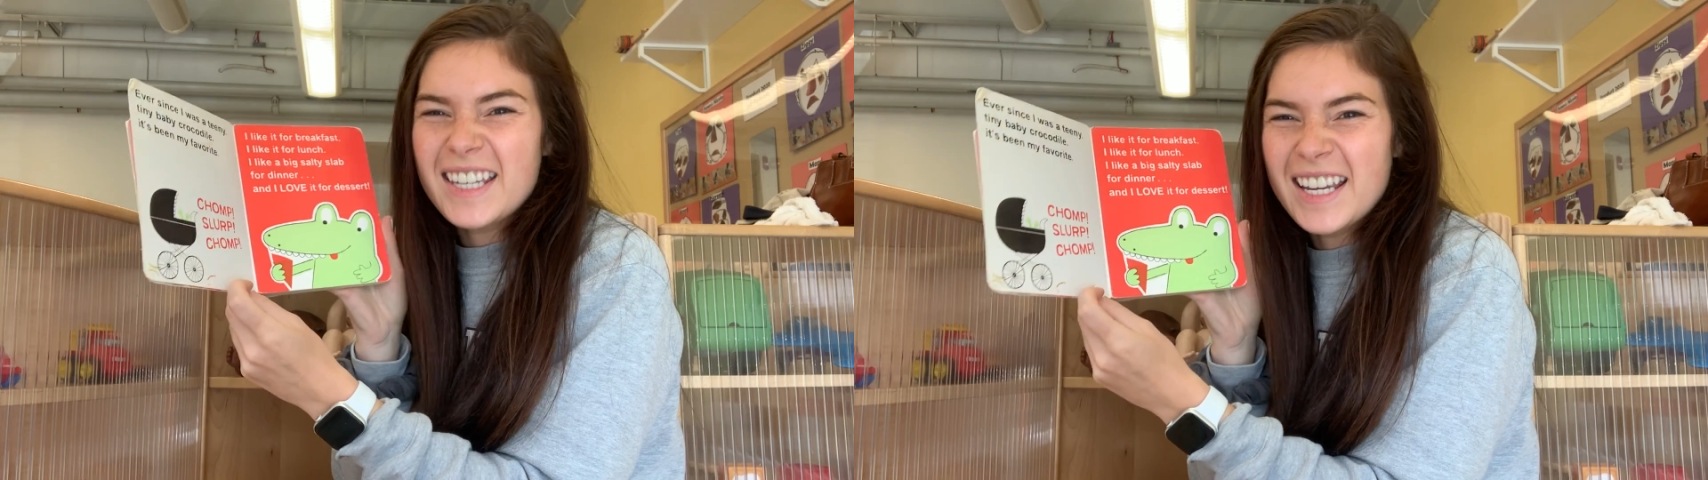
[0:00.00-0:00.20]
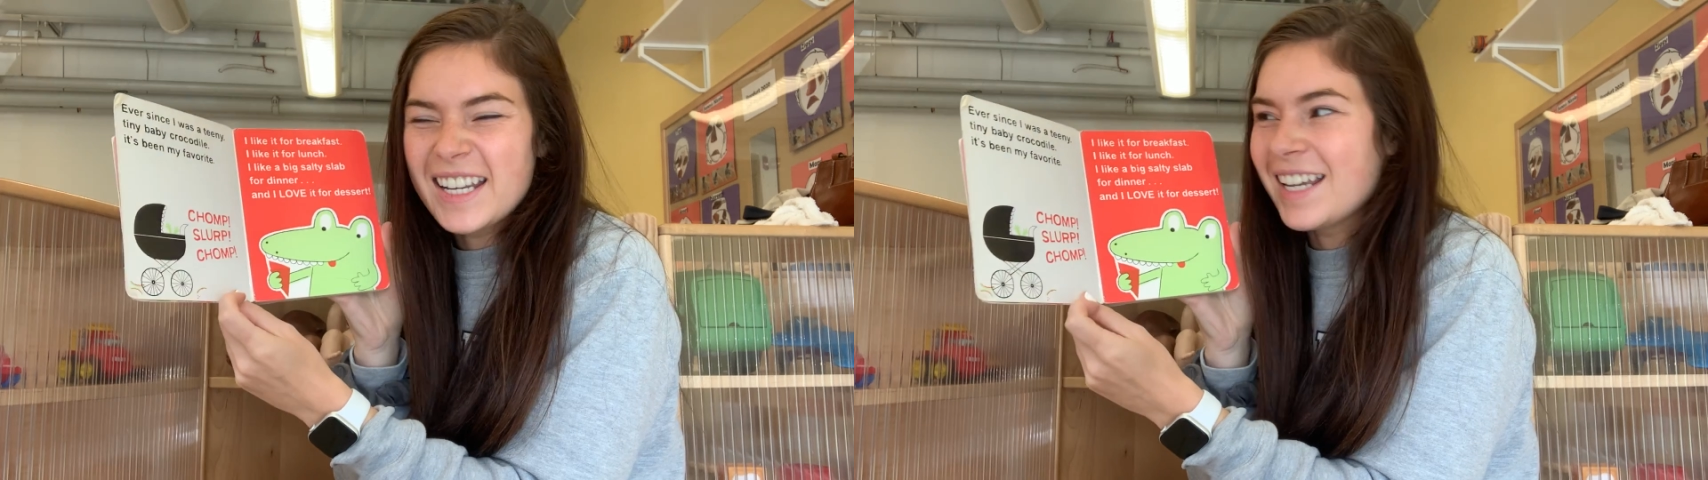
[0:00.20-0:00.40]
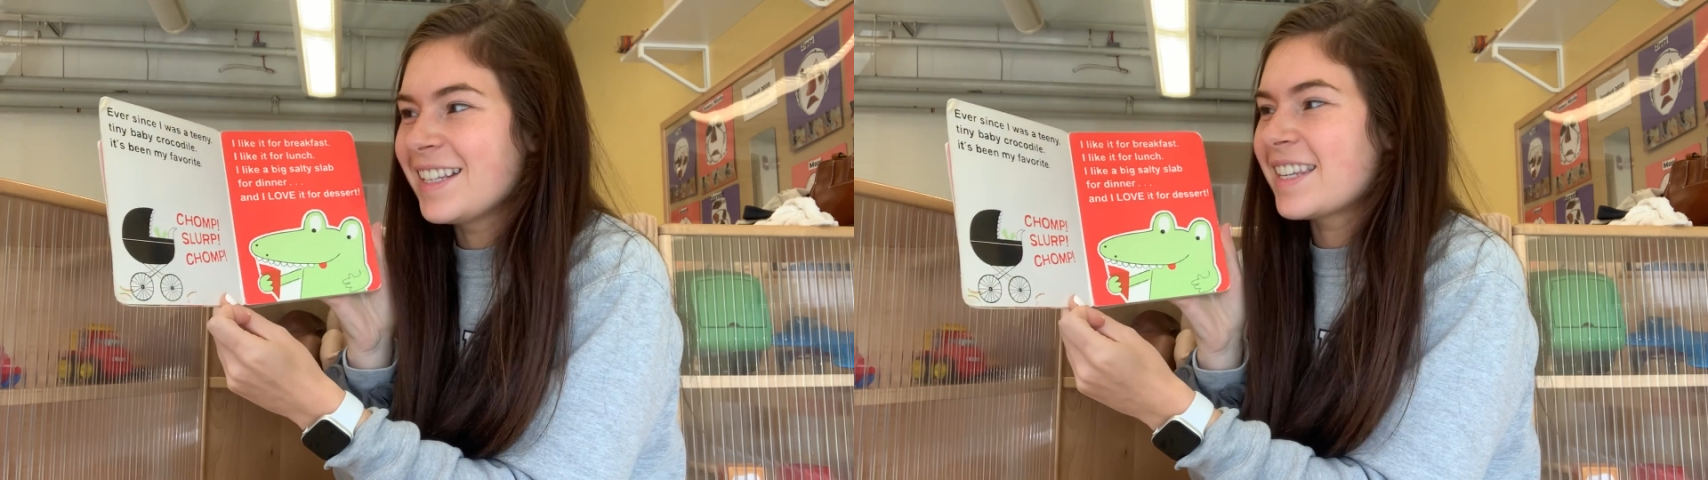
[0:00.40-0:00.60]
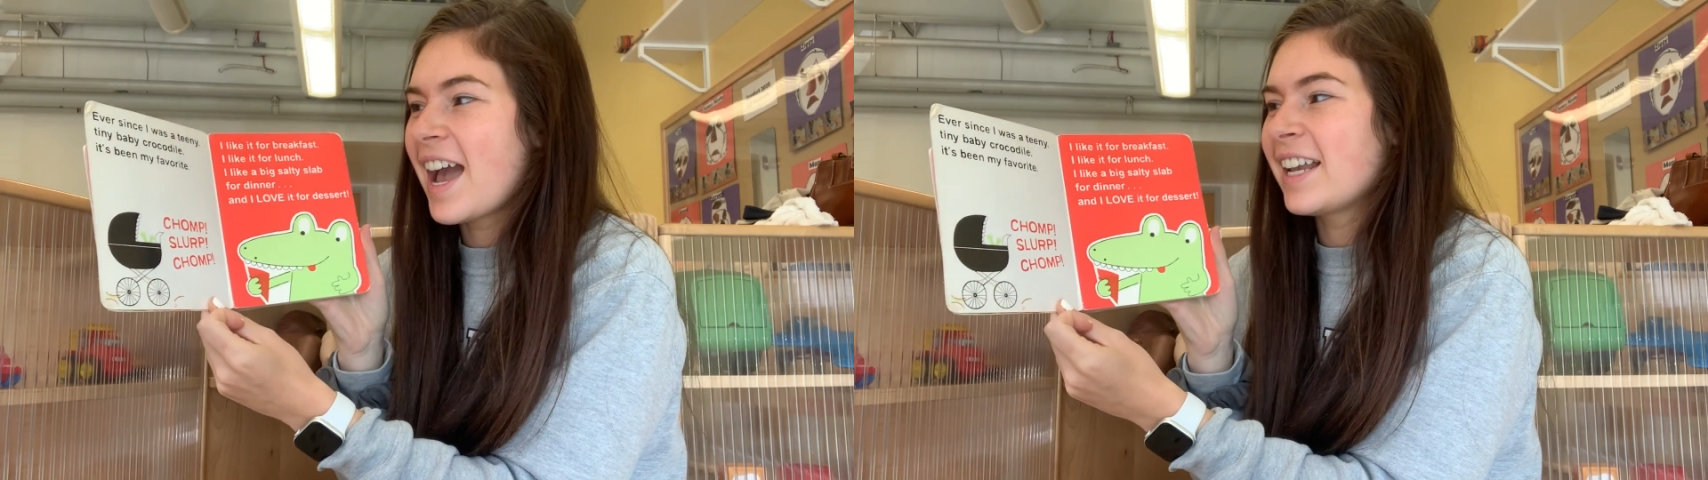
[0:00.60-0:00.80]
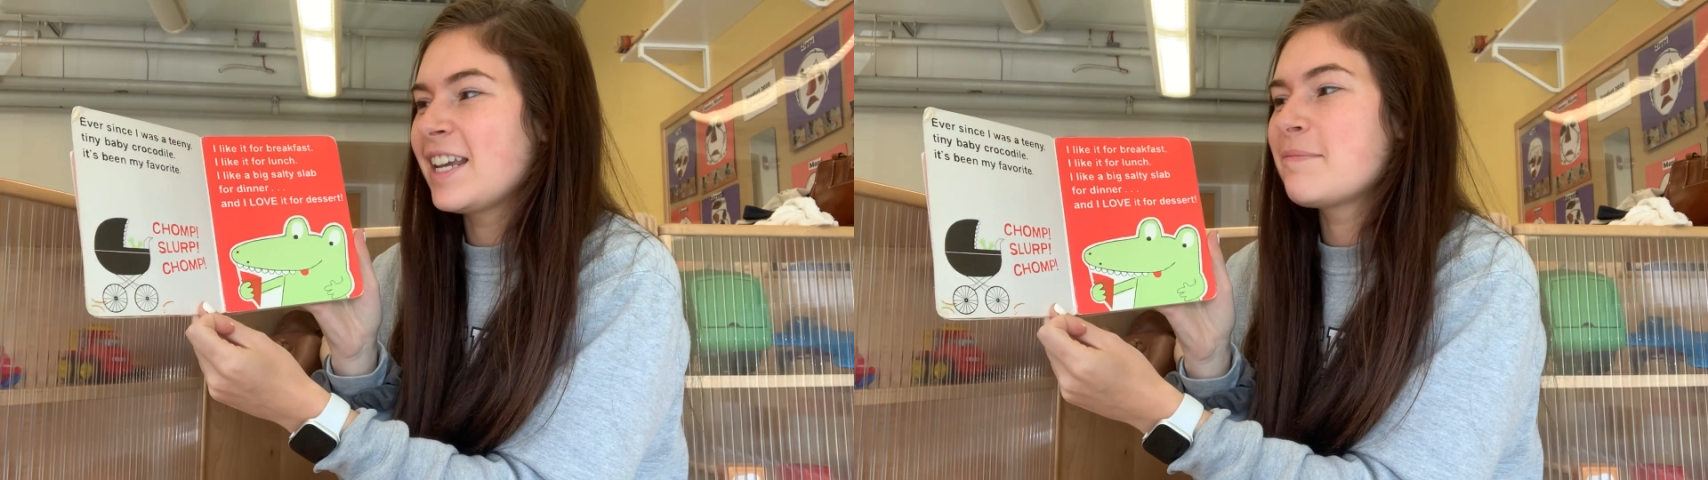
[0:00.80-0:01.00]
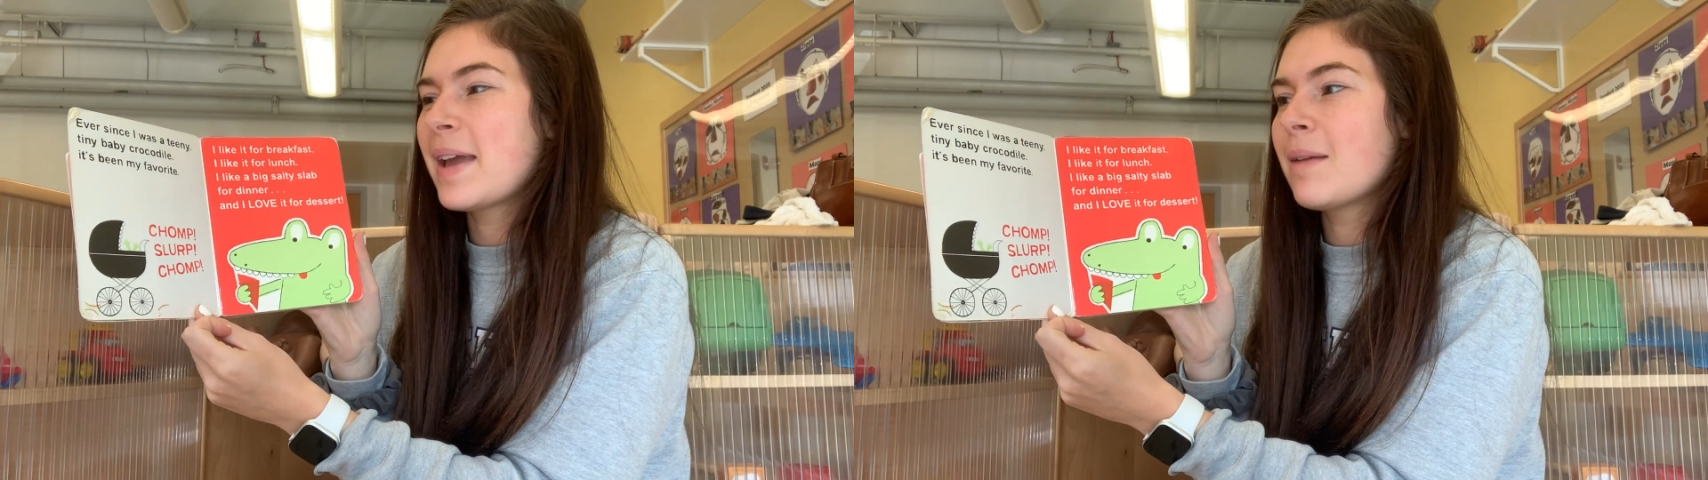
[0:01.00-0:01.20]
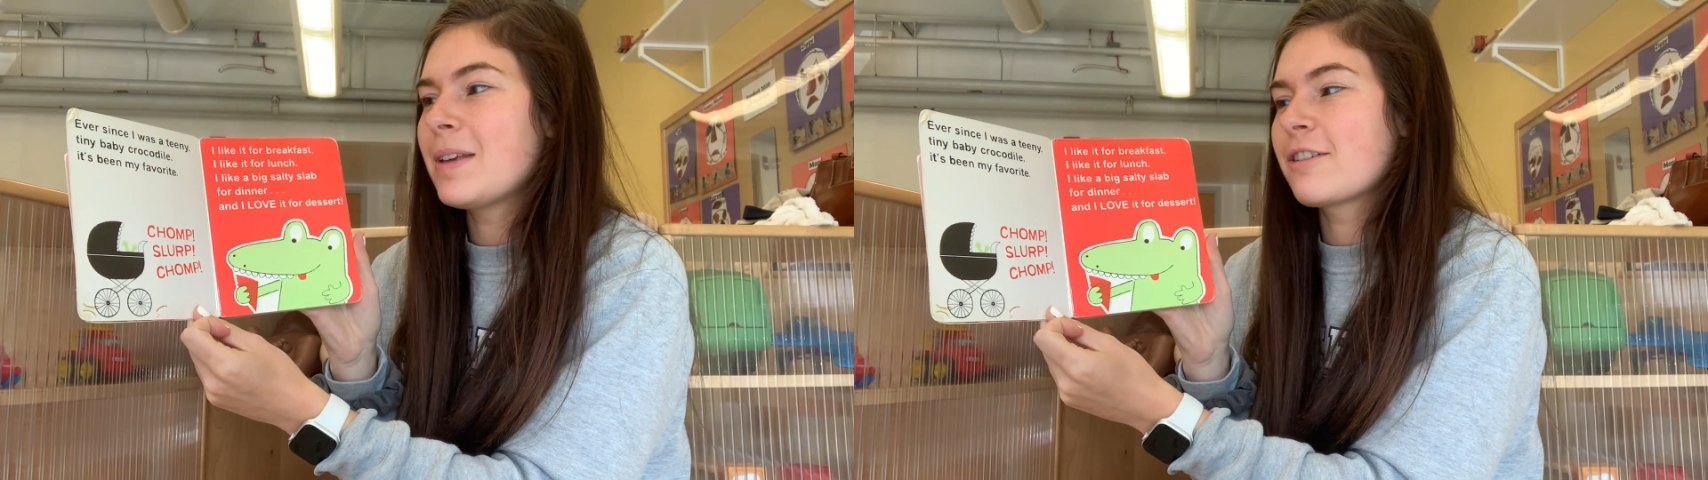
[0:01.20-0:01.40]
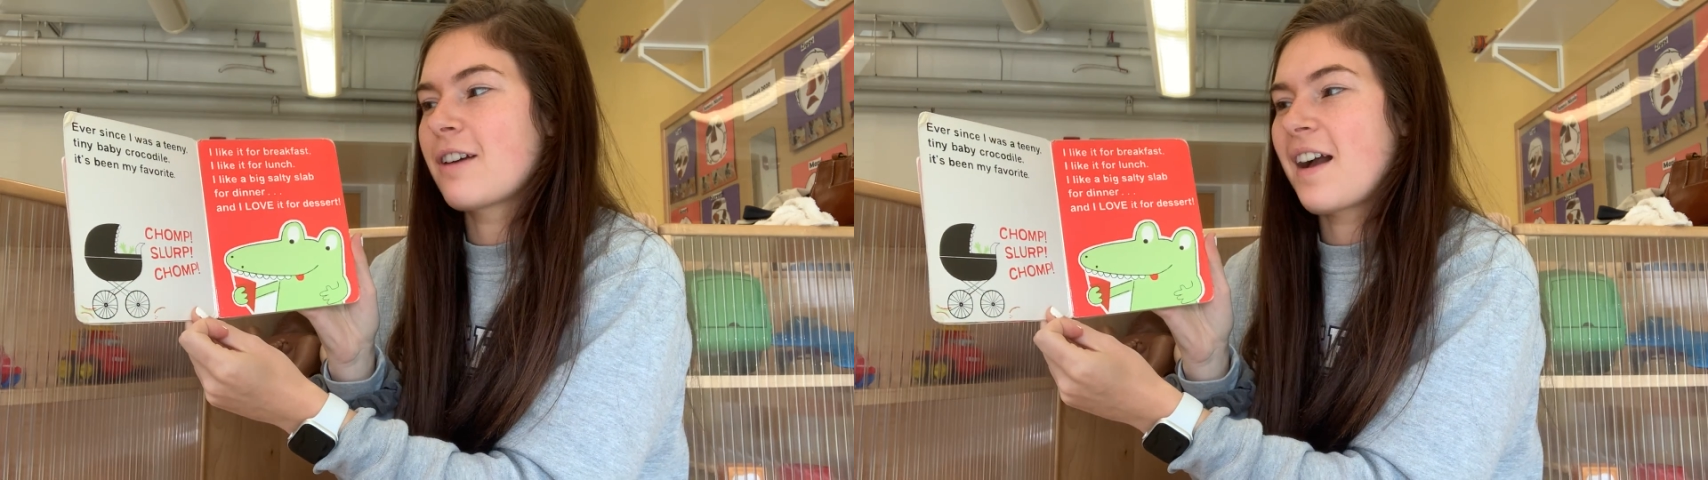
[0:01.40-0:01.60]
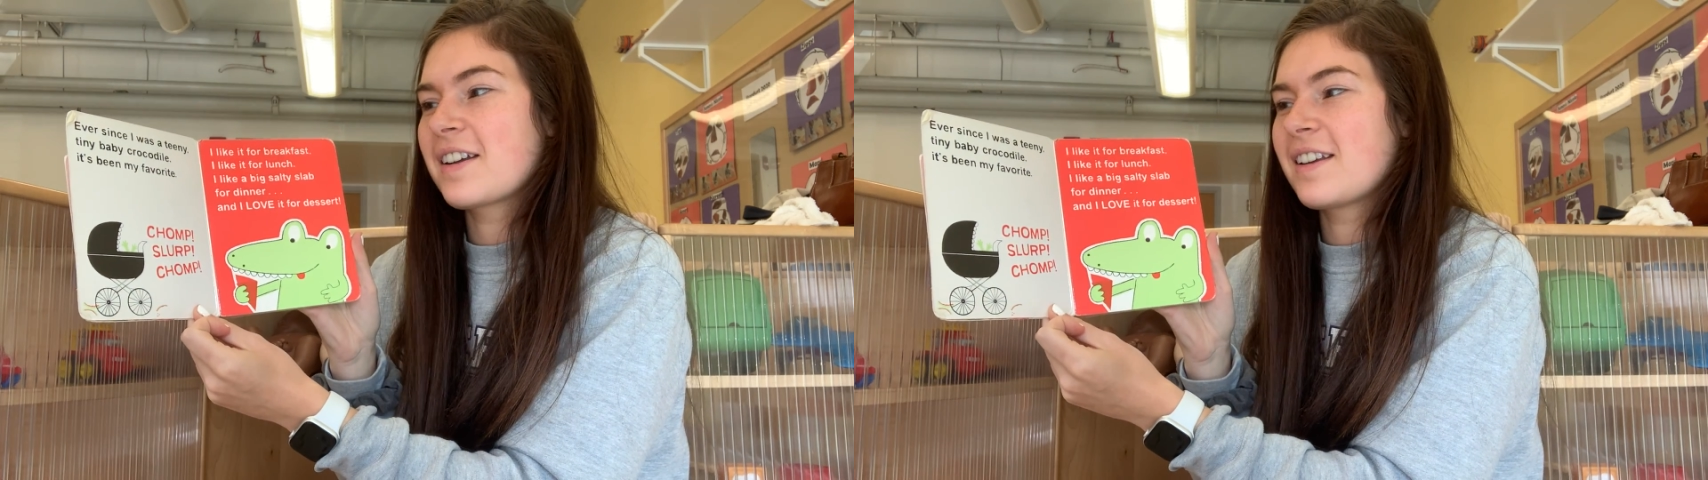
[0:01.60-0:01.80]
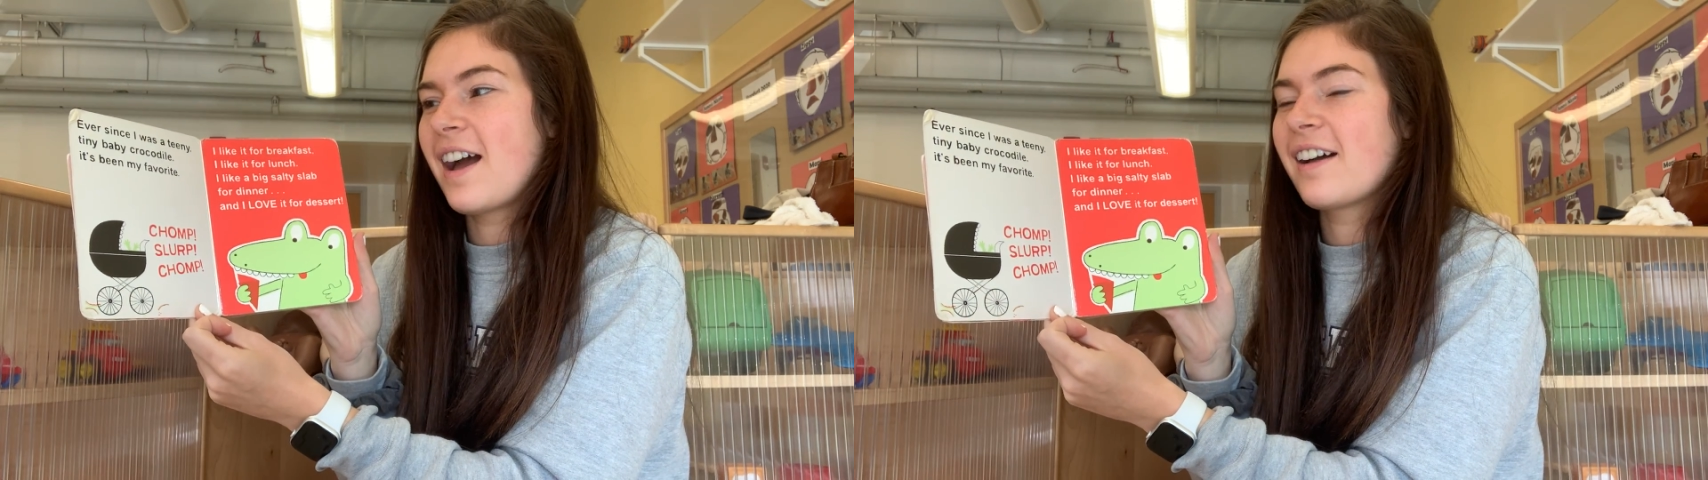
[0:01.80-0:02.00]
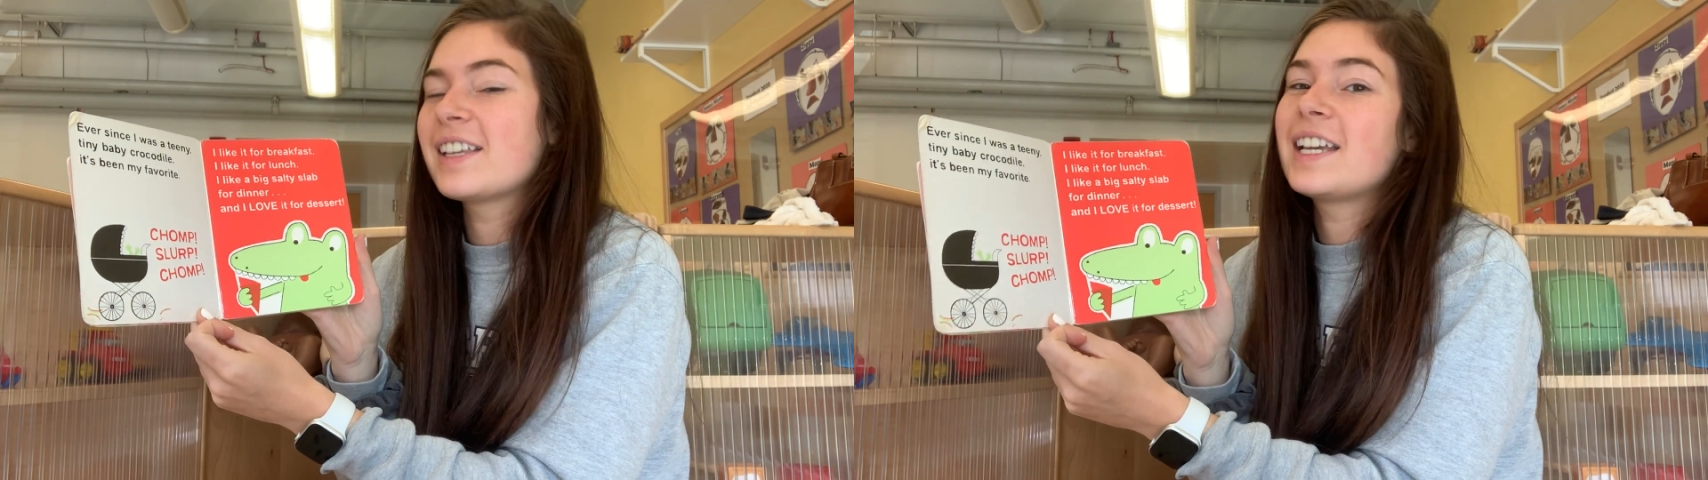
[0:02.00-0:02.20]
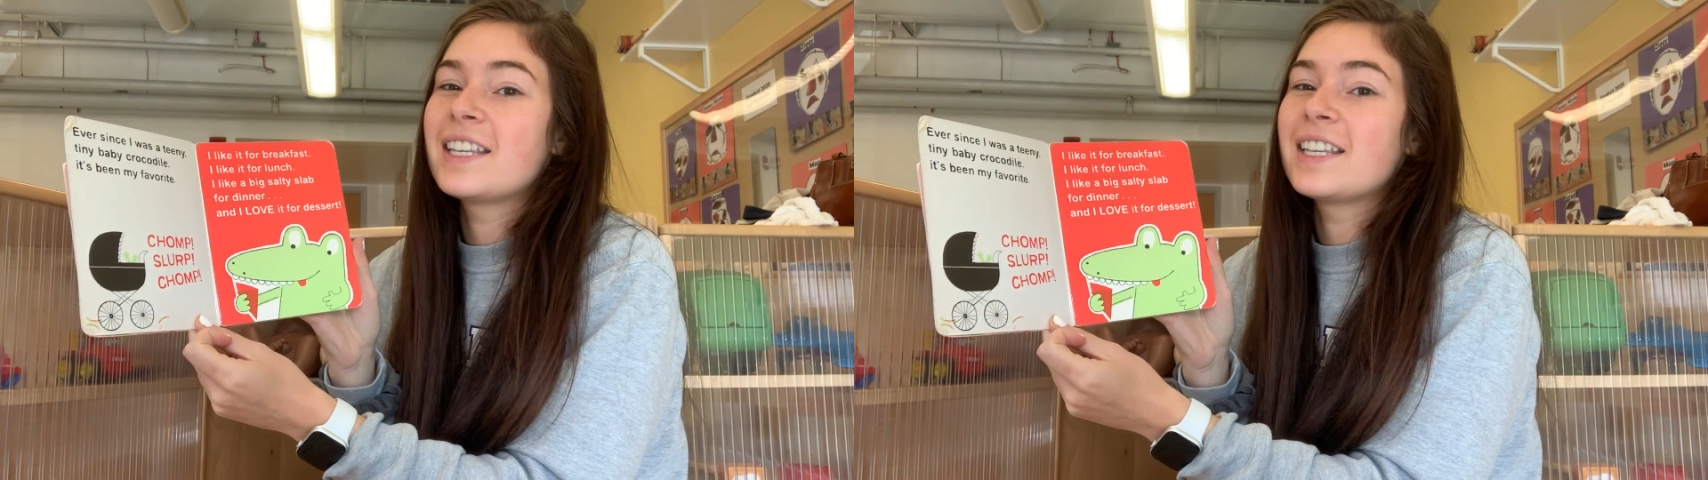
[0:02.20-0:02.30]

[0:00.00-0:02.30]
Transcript: teeny tiny baby crocodile,